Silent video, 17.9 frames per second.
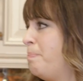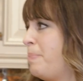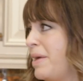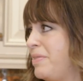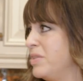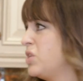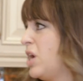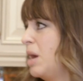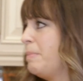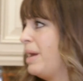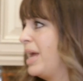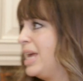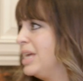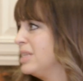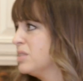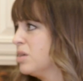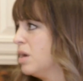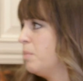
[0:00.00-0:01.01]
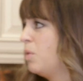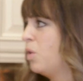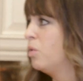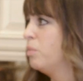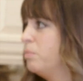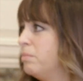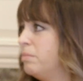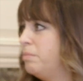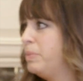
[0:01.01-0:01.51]
by the time my kids come
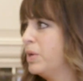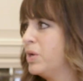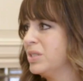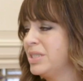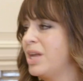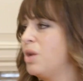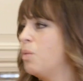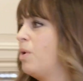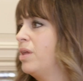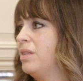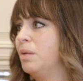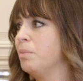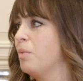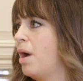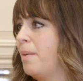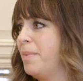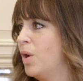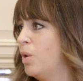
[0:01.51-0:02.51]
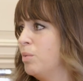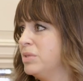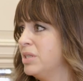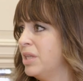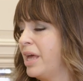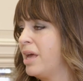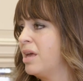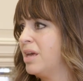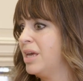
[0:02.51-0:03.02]
home? Because I don't want them coming home
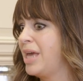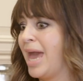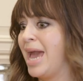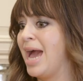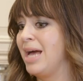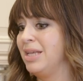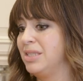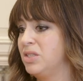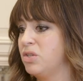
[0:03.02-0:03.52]
to like chaos.